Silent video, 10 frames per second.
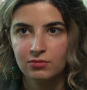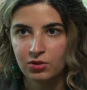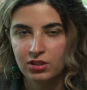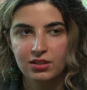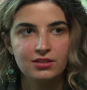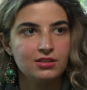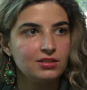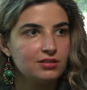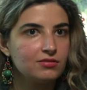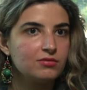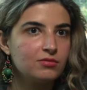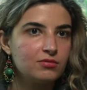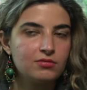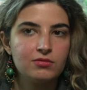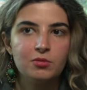Okay, I see.
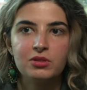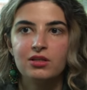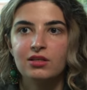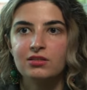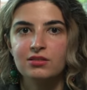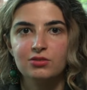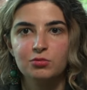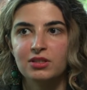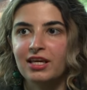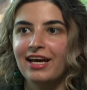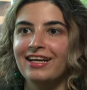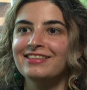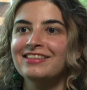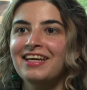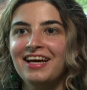Oh my God, I see so many
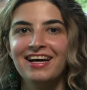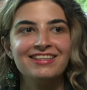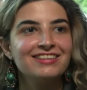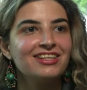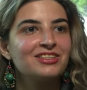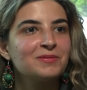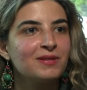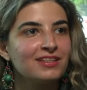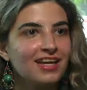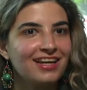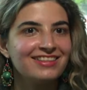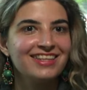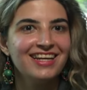hands. I did not expect that.